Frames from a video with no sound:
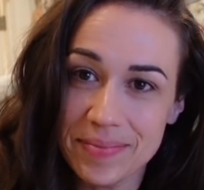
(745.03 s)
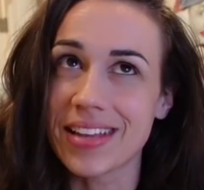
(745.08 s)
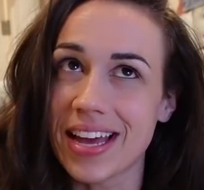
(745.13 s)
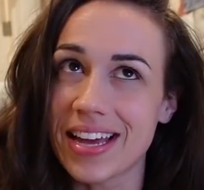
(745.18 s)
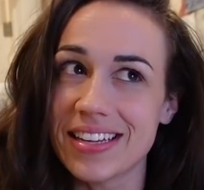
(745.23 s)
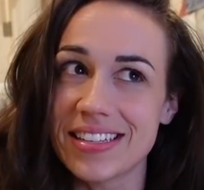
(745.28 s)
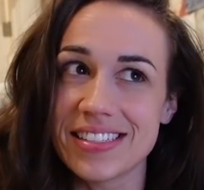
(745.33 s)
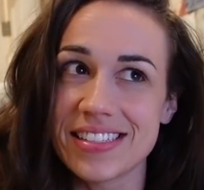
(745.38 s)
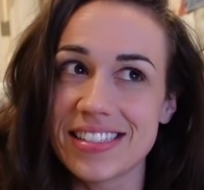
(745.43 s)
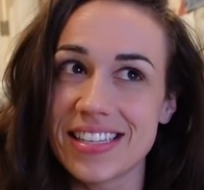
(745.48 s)

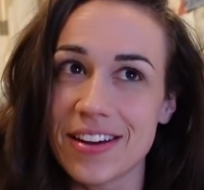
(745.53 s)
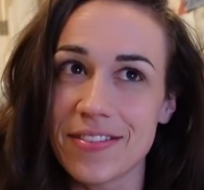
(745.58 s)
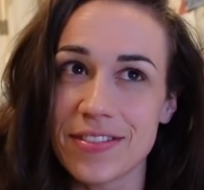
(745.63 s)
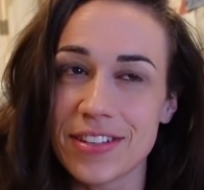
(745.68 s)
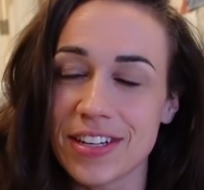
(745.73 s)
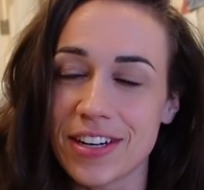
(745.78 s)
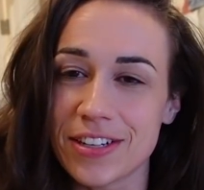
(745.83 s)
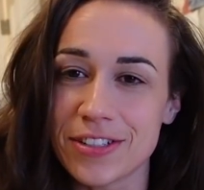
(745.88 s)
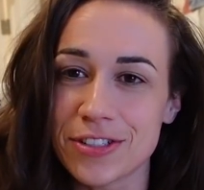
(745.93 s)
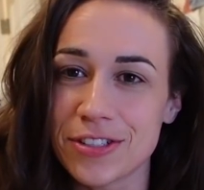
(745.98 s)
That is
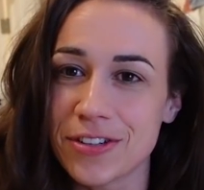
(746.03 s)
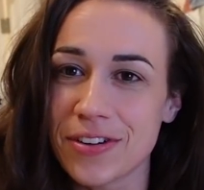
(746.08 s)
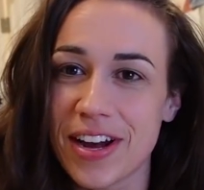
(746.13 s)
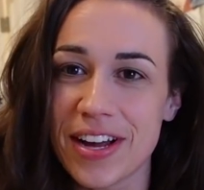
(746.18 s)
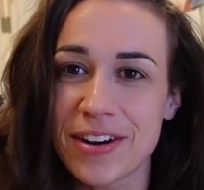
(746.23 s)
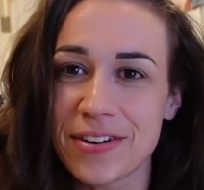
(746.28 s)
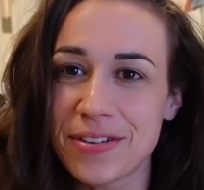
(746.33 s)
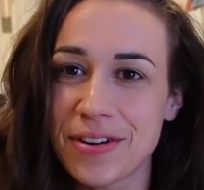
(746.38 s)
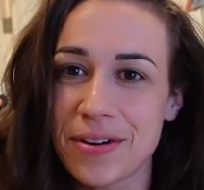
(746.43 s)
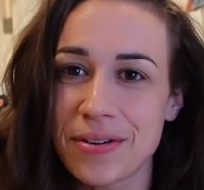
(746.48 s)
definitely not true. I
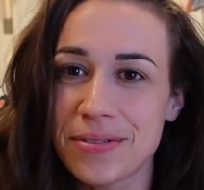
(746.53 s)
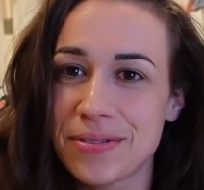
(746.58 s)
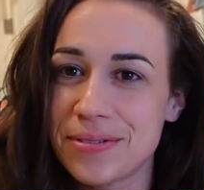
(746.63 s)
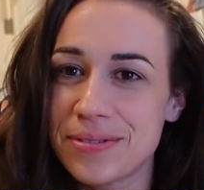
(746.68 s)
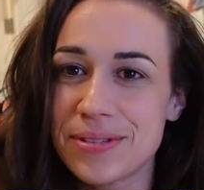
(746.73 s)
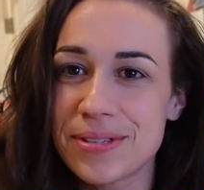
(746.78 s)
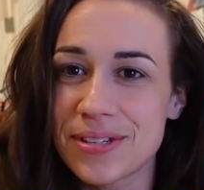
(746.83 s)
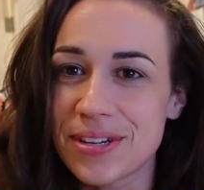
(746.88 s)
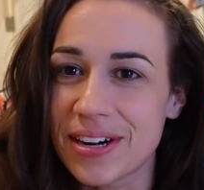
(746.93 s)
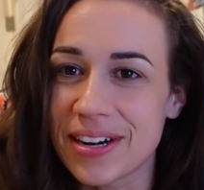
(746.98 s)
don't know who
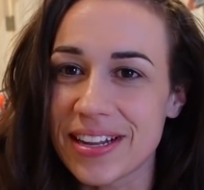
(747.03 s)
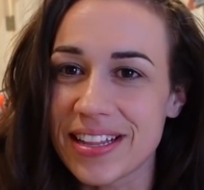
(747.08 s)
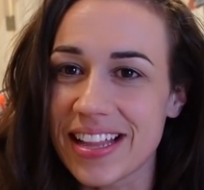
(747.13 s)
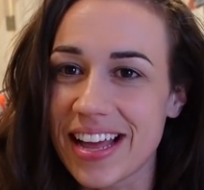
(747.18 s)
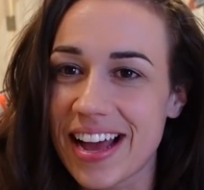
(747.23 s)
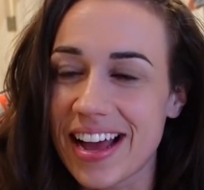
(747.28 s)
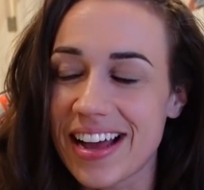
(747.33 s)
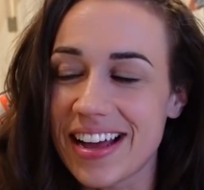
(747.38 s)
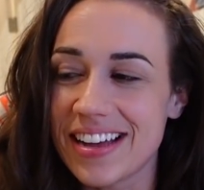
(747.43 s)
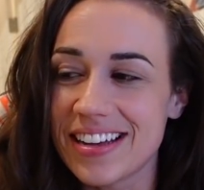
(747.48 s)
started
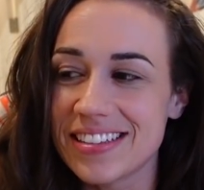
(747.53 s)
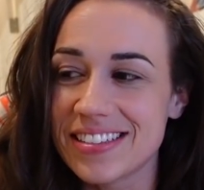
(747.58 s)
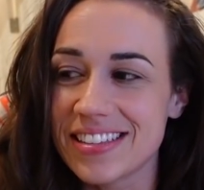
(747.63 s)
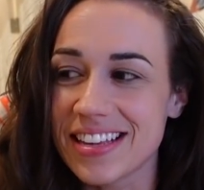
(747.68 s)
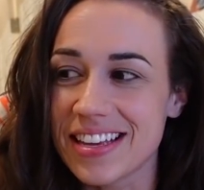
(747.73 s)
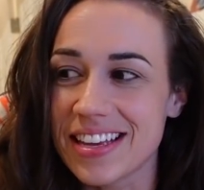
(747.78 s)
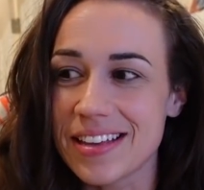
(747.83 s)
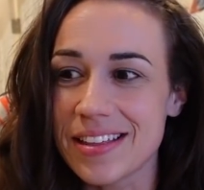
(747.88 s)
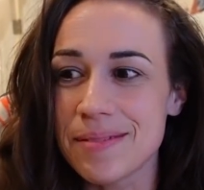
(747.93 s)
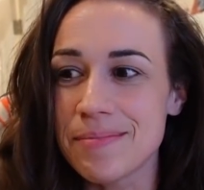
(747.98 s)
that as
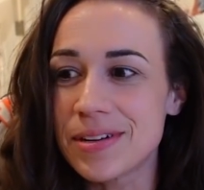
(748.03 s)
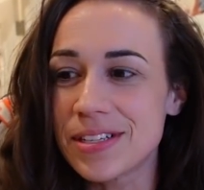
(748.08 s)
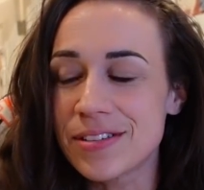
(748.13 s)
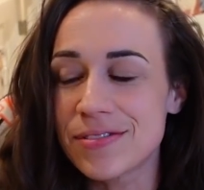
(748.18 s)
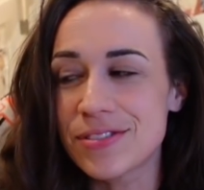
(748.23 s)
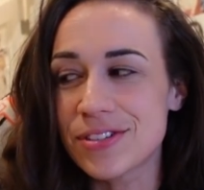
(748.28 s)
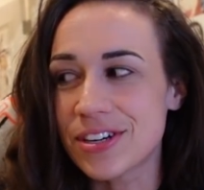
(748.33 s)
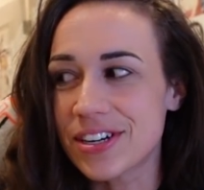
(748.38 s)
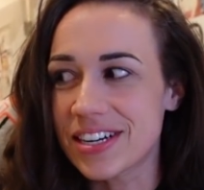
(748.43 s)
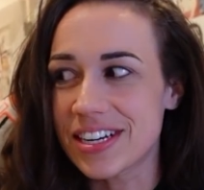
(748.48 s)
like, they must have
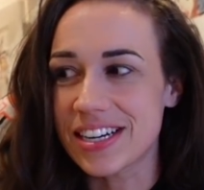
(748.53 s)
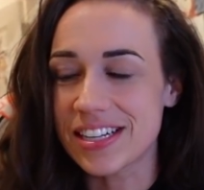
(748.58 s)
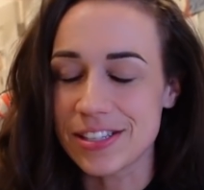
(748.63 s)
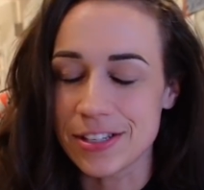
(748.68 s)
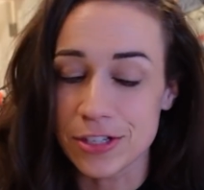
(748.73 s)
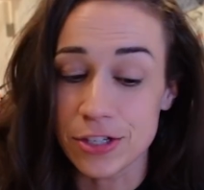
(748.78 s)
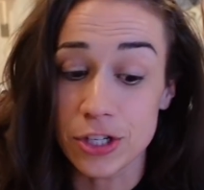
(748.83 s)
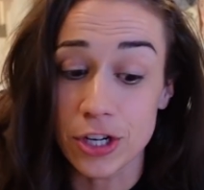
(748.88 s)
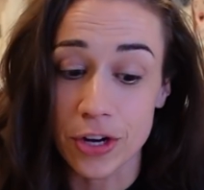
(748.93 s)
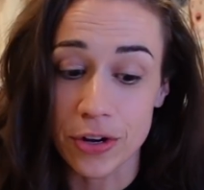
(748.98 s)
have started as
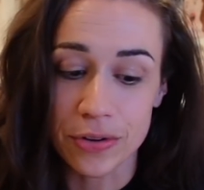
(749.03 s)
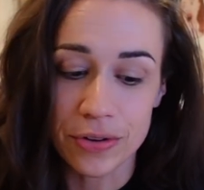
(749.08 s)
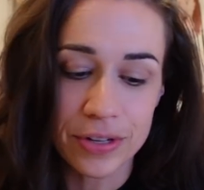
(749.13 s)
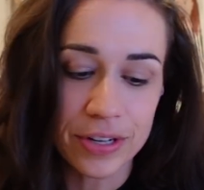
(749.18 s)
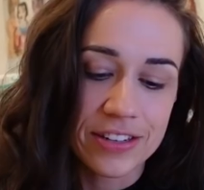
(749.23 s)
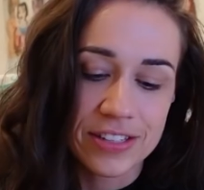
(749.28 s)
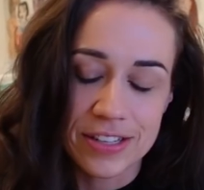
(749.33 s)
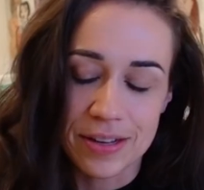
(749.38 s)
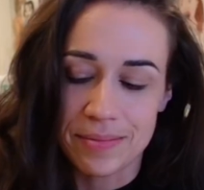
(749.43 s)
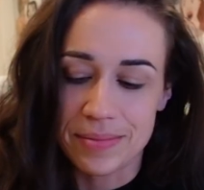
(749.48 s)
a
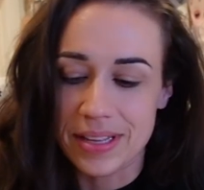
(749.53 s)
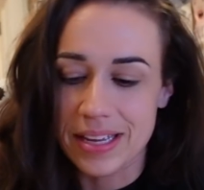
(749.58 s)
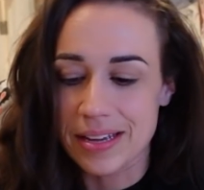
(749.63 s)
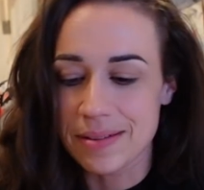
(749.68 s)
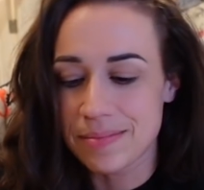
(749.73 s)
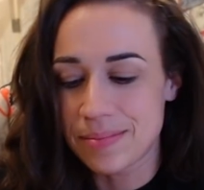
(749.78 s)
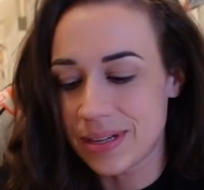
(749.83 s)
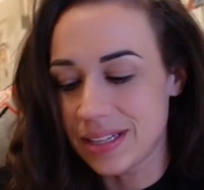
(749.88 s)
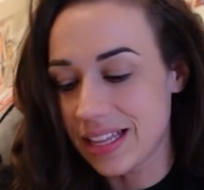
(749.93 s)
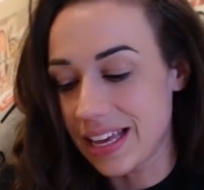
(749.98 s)
joke or something,
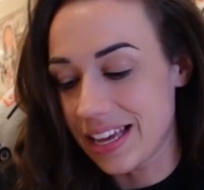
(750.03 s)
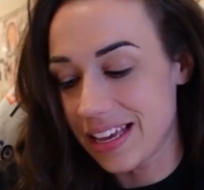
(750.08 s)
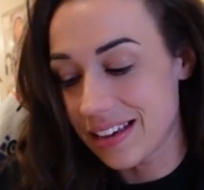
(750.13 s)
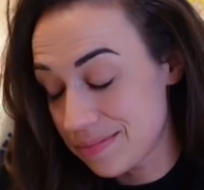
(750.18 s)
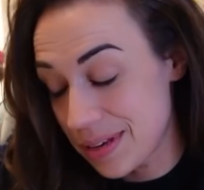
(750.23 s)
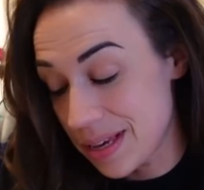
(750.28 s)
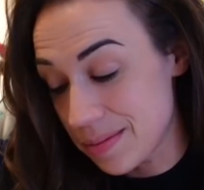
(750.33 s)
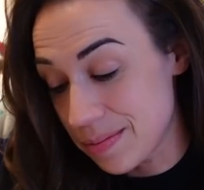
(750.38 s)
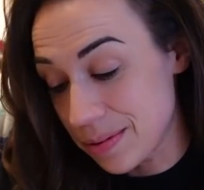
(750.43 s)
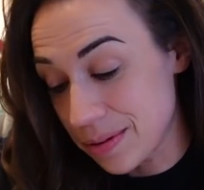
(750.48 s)
but like
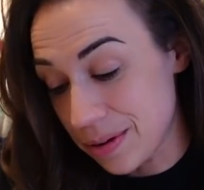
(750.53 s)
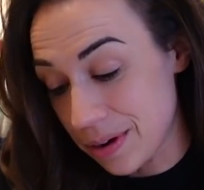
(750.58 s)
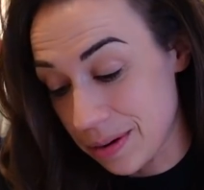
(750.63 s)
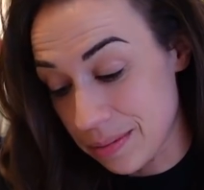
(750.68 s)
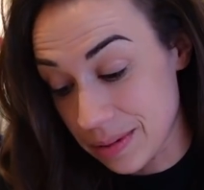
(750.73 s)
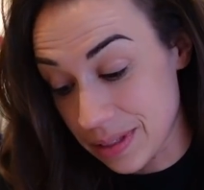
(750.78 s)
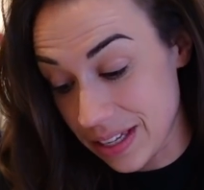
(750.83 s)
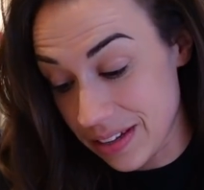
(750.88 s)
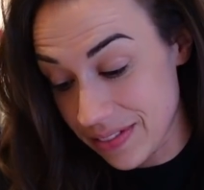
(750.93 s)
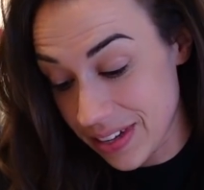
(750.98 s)
people are
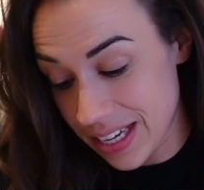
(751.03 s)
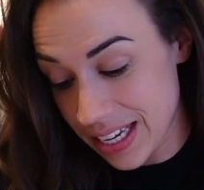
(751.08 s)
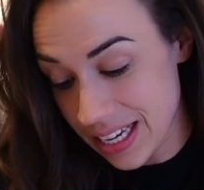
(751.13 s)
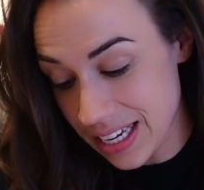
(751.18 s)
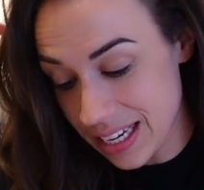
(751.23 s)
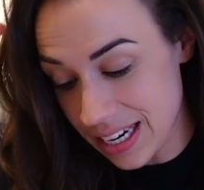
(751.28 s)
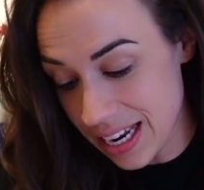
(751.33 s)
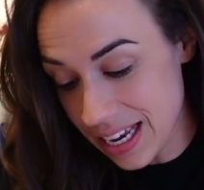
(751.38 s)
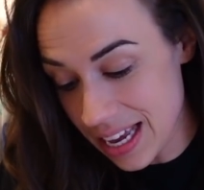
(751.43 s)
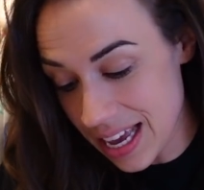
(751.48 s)
believing
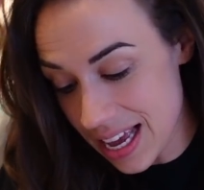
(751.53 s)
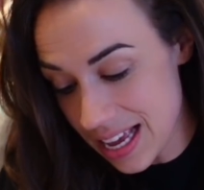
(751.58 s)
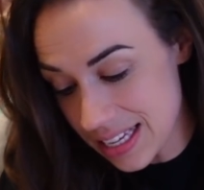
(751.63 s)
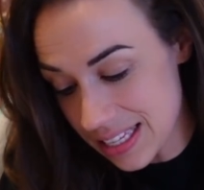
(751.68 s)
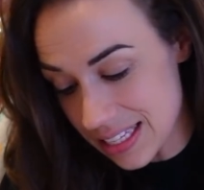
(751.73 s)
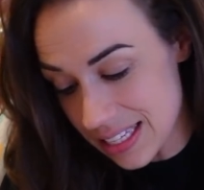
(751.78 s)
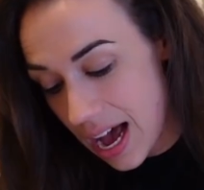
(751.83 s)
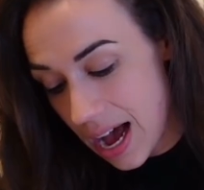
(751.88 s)
it, I guess.